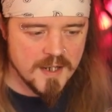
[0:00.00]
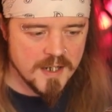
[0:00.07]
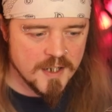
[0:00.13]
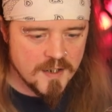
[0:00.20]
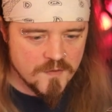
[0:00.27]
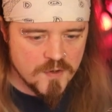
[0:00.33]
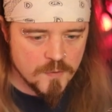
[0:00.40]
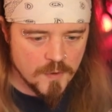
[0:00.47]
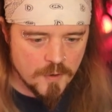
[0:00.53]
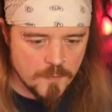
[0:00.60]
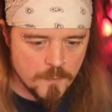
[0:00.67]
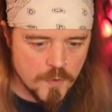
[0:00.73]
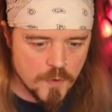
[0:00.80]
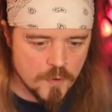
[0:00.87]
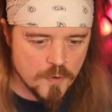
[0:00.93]
It gives you a lot
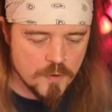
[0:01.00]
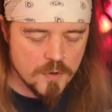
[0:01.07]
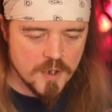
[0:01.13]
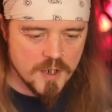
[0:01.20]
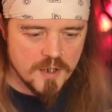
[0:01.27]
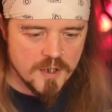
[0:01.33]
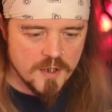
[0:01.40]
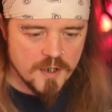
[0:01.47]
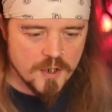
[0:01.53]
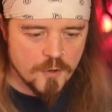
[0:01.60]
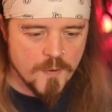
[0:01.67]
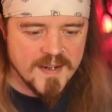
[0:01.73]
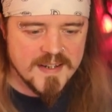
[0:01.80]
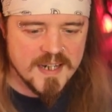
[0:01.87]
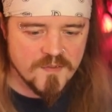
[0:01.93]
more
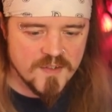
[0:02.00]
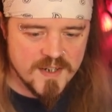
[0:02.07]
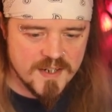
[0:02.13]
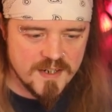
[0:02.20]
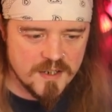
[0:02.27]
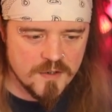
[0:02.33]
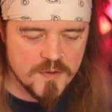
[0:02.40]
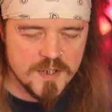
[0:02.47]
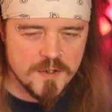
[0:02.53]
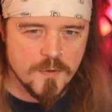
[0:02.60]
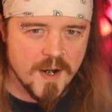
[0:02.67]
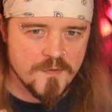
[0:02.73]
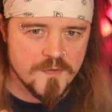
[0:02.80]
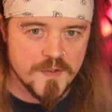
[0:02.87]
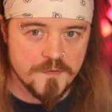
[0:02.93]
creativity. You still
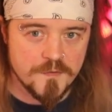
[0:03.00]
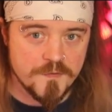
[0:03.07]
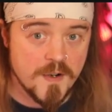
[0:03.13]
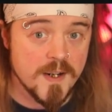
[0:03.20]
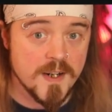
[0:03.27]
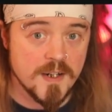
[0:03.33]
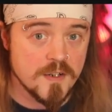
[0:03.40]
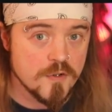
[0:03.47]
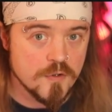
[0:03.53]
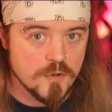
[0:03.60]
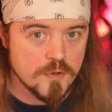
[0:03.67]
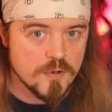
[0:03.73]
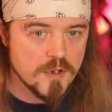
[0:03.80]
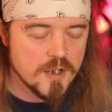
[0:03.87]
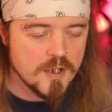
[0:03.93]
have to find
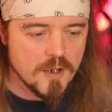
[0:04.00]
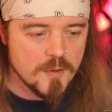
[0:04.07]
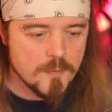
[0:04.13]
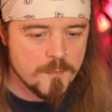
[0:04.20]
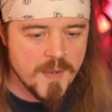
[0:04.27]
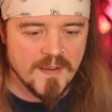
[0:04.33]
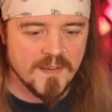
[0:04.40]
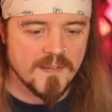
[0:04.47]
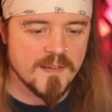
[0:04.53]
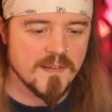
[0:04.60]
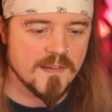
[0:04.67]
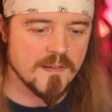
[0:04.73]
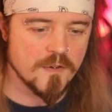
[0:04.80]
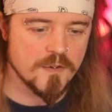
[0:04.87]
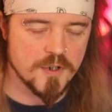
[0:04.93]
your best in
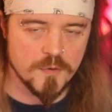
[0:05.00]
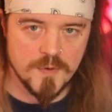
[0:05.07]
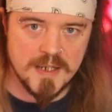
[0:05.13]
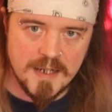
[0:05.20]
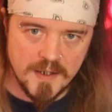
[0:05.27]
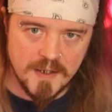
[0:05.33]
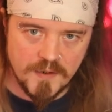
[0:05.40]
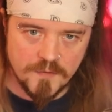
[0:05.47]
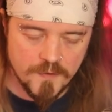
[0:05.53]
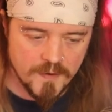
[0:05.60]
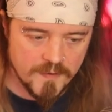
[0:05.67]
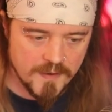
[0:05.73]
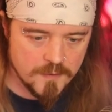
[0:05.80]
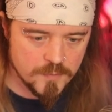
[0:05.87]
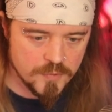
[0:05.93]
slot uniques, for
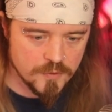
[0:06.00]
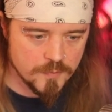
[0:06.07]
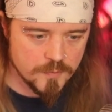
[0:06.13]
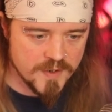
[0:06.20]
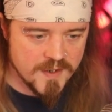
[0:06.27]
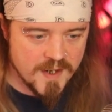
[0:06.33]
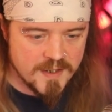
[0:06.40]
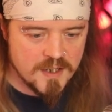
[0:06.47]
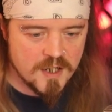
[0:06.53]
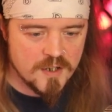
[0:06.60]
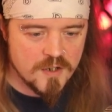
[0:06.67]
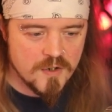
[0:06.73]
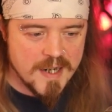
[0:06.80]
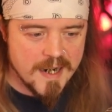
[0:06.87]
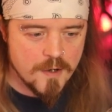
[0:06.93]
example, but then you
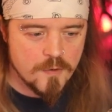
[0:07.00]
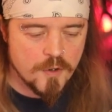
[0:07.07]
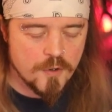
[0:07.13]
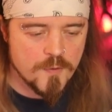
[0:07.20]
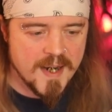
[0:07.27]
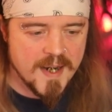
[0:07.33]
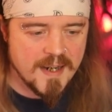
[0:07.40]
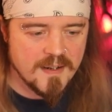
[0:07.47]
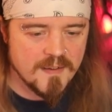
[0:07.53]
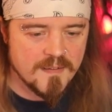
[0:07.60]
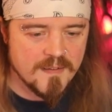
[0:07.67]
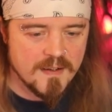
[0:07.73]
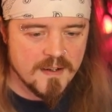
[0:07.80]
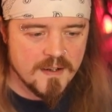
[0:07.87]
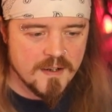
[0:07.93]
can now
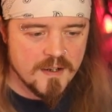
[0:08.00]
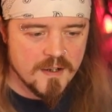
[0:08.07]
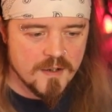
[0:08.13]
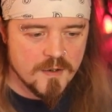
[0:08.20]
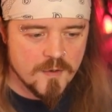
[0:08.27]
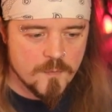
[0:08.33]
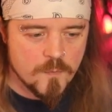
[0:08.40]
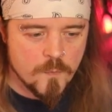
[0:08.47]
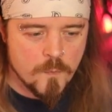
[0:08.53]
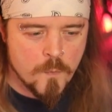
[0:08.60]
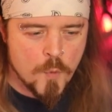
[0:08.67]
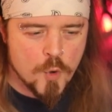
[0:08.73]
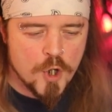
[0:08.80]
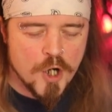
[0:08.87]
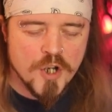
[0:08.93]
create
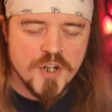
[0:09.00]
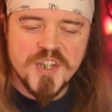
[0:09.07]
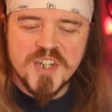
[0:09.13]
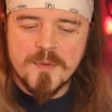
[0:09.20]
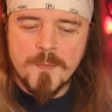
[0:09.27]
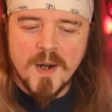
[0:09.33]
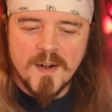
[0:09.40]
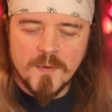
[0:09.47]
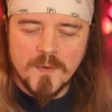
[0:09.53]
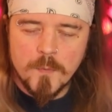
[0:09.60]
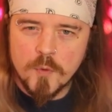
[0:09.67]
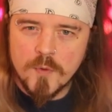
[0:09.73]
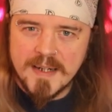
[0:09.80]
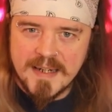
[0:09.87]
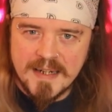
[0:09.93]
more
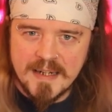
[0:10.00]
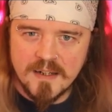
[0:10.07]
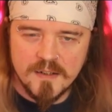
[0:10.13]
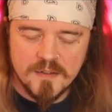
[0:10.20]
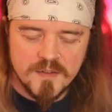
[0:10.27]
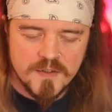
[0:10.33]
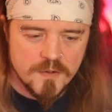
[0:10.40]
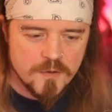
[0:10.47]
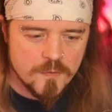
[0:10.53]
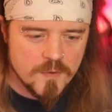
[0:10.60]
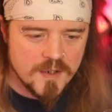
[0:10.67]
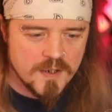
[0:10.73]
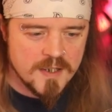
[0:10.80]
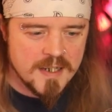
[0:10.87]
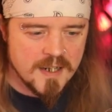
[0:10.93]
customizable gear. So
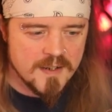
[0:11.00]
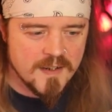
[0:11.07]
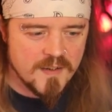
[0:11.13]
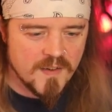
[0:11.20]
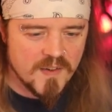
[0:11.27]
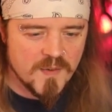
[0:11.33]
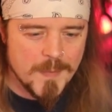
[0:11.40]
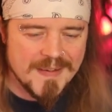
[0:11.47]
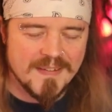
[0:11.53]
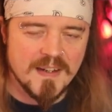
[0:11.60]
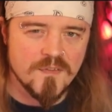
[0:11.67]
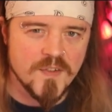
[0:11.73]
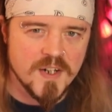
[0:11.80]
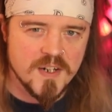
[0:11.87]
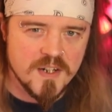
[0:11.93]
gear that's
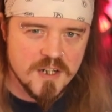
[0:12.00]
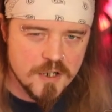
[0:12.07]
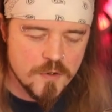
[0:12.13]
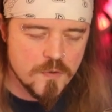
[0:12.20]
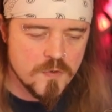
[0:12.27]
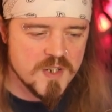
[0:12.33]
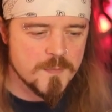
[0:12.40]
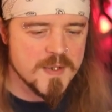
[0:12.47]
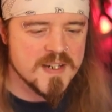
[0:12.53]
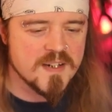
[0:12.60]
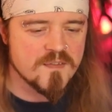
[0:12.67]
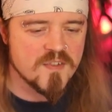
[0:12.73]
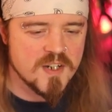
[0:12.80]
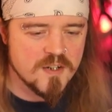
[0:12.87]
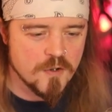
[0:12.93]
specific to you,
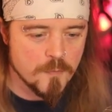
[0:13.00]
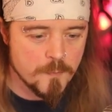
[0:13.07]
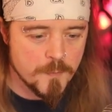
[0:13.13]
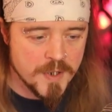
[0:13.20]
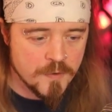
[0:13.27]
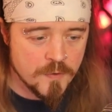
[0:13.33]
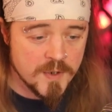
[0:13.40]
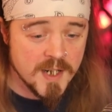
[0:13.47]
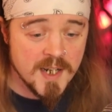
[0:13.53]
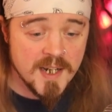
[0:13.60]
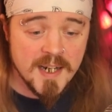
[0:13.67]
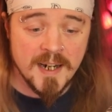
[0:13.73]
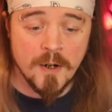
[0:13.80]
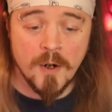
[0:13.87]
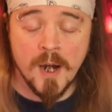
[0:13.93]
specific to your build.
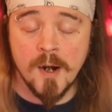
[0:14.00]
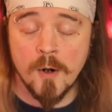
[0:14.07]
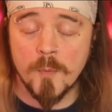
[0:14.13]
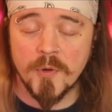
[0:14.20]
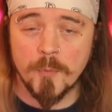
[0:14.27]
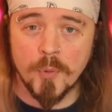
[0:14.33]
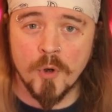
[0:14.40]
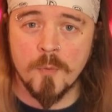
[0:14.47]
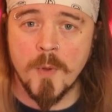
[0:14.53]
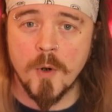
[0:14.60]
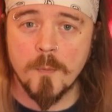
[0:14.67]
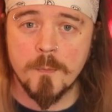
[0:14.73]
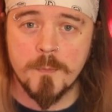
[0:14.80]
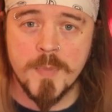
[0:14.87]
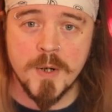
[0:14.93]
It helps
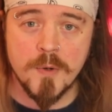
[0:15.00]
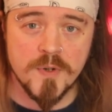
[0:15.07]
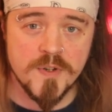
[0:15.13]
promote build